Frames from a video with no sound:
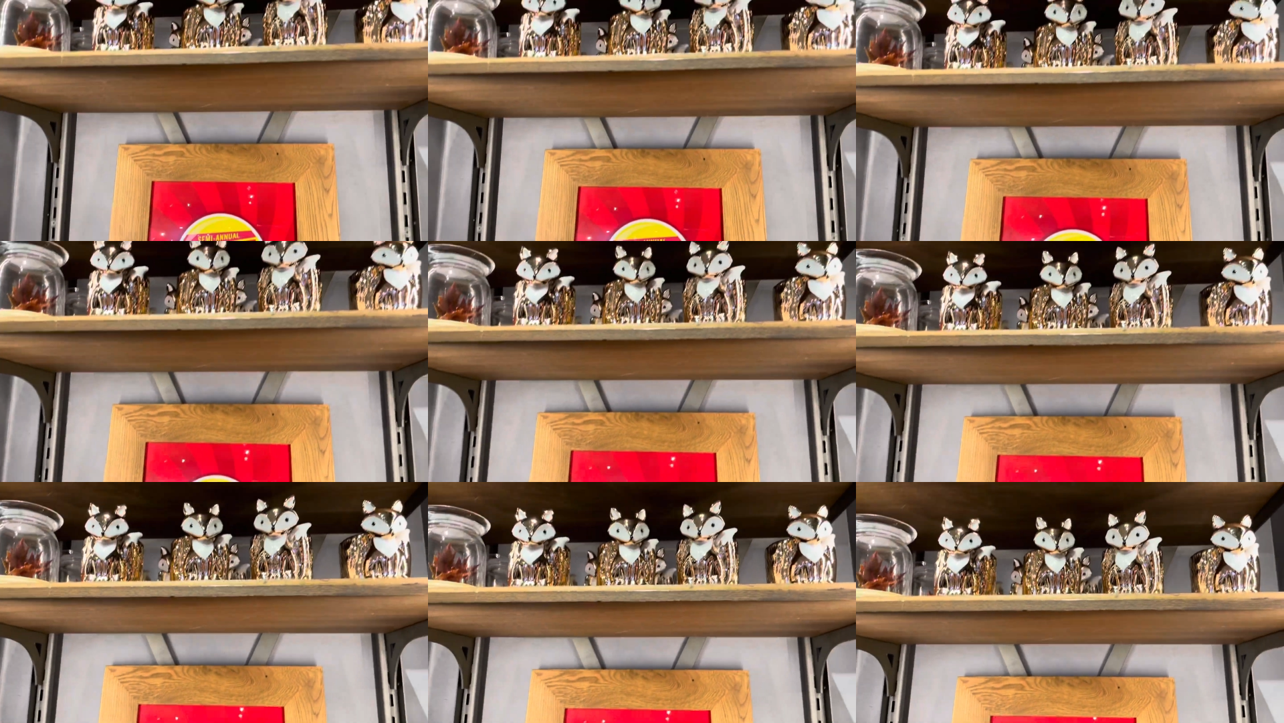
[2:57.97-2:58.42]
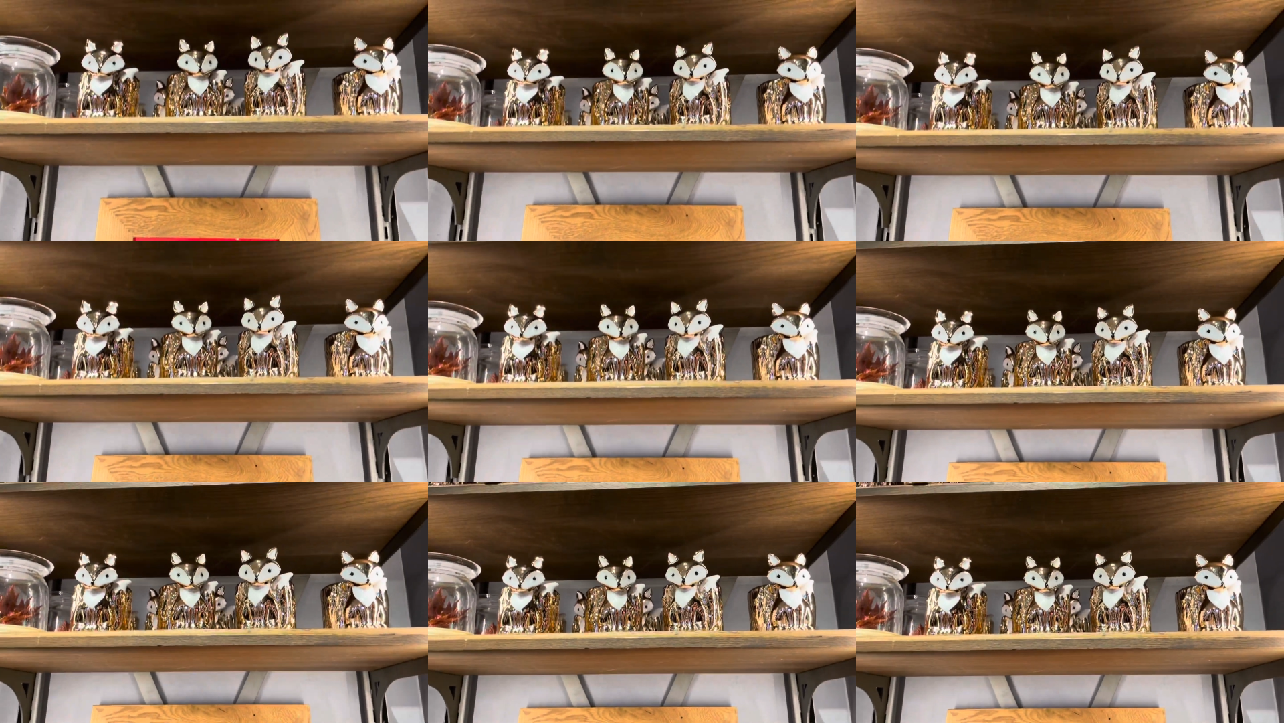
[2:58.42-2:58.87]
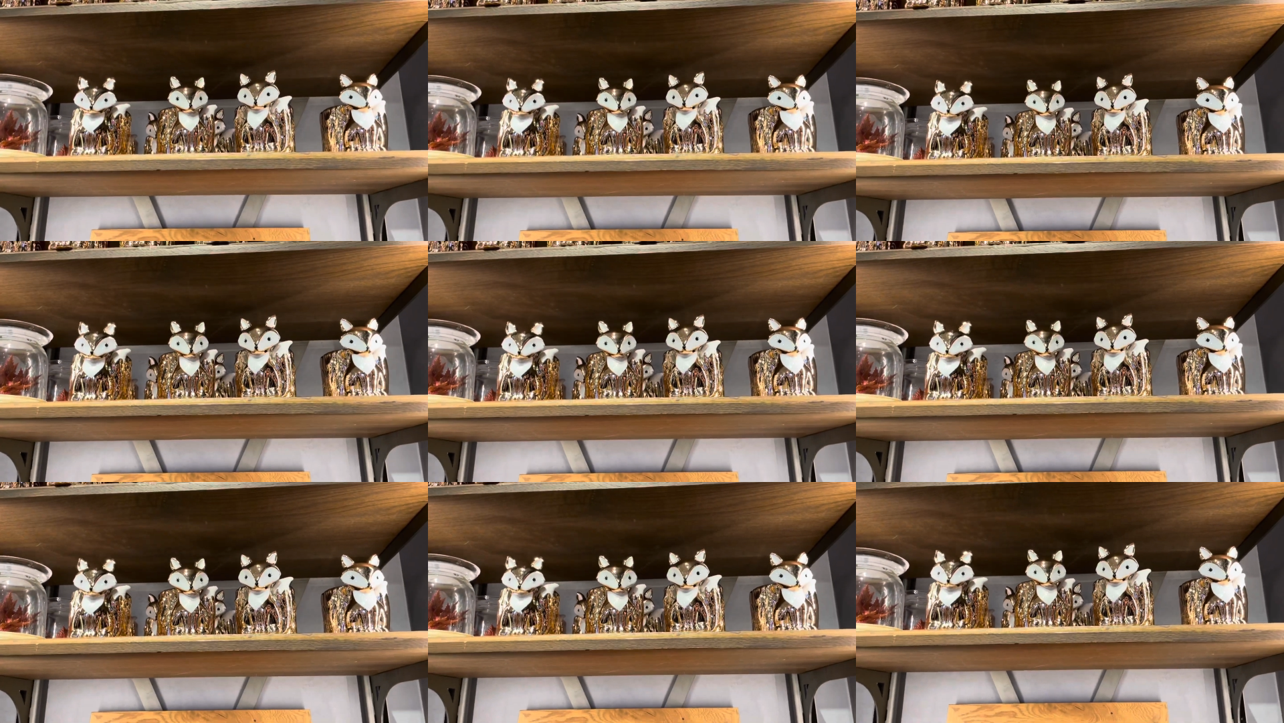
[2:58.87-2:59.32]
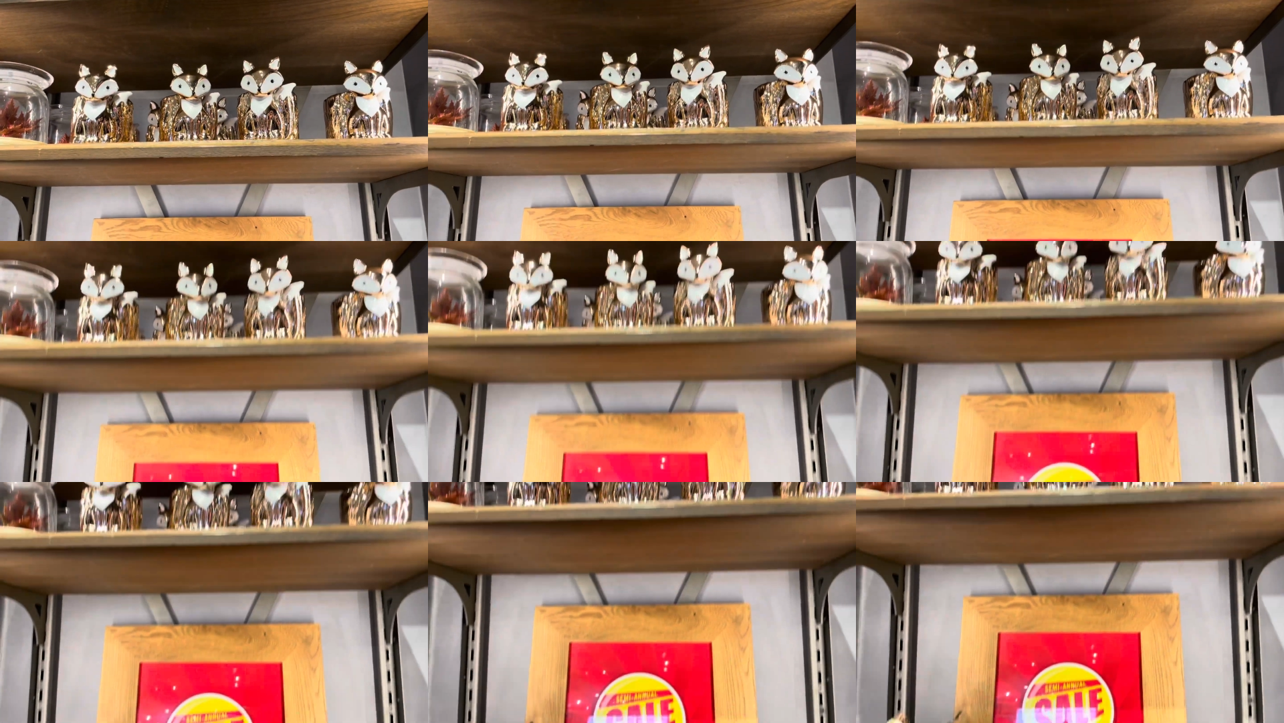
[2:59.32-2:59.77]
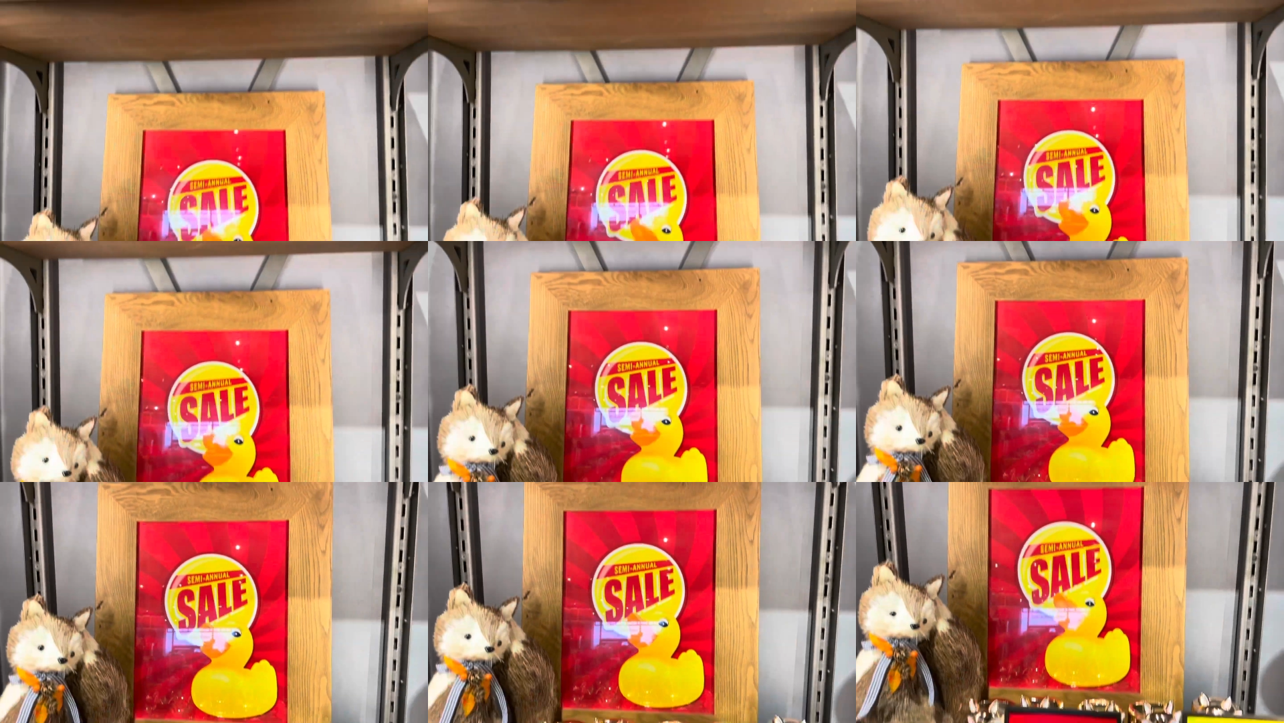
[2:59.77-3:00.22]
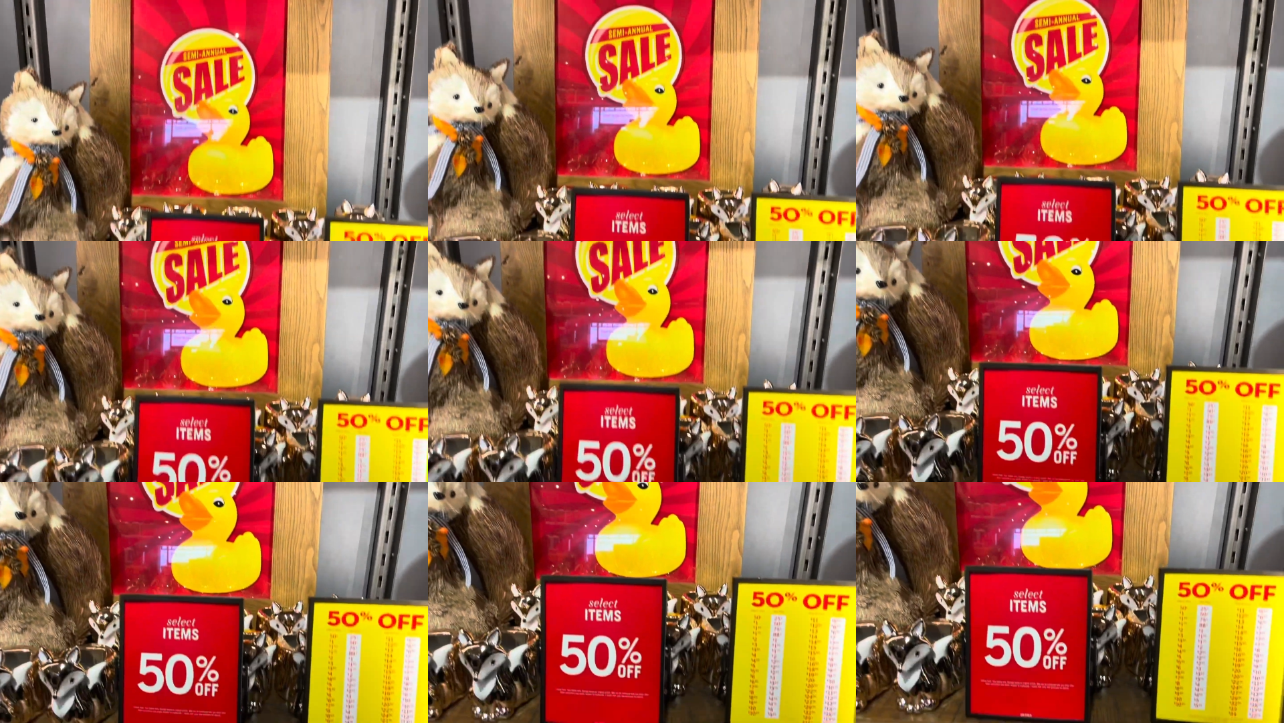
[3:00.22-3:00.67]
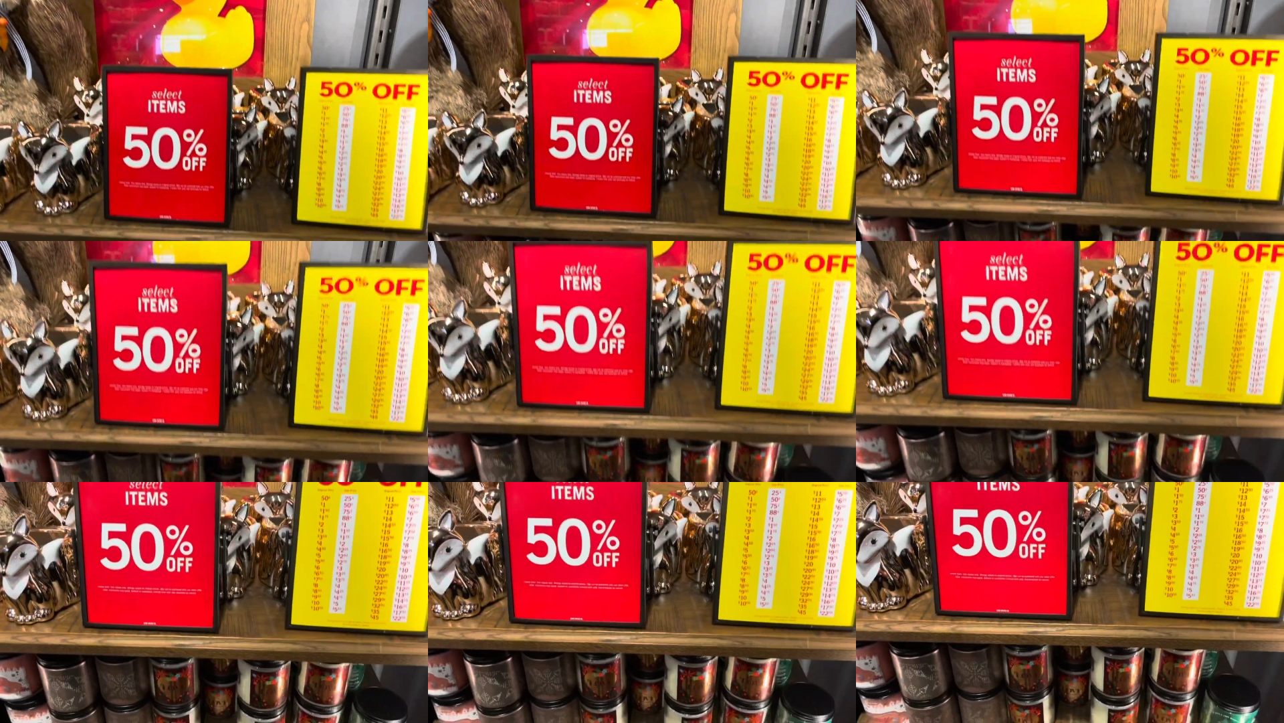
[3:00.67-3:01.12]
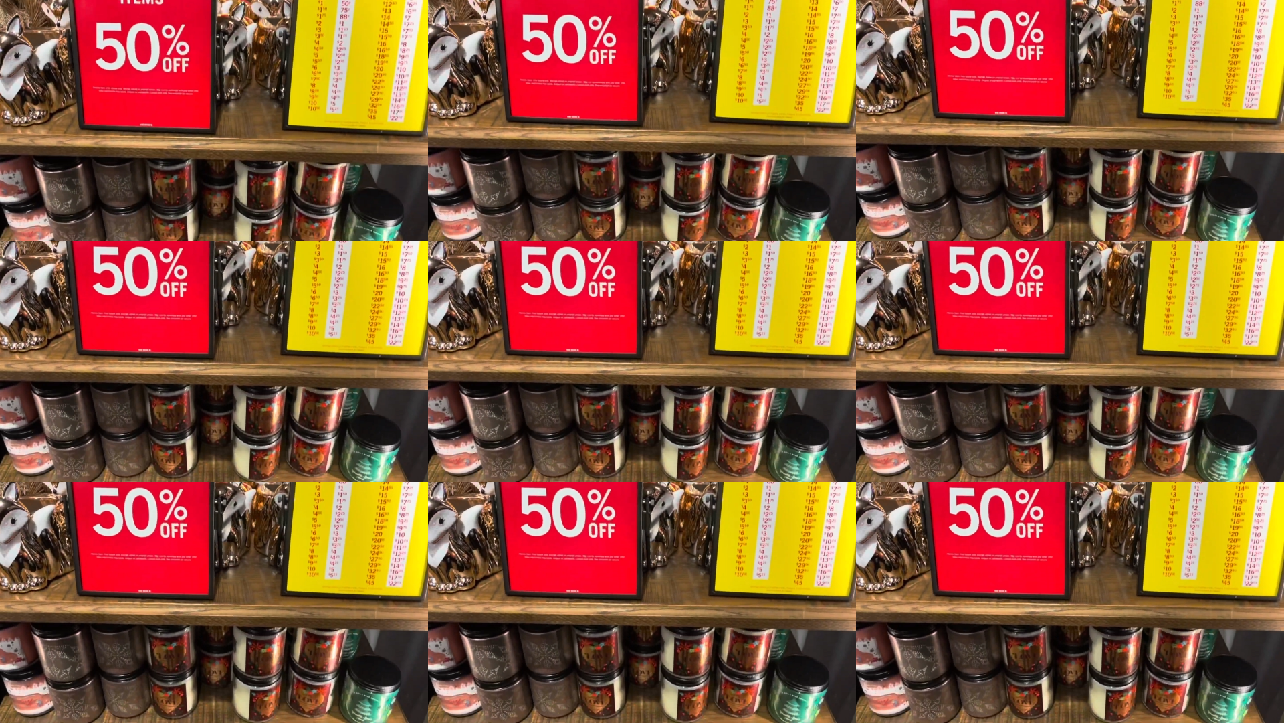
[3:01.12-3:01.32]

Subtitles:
[unreadable: no face in view]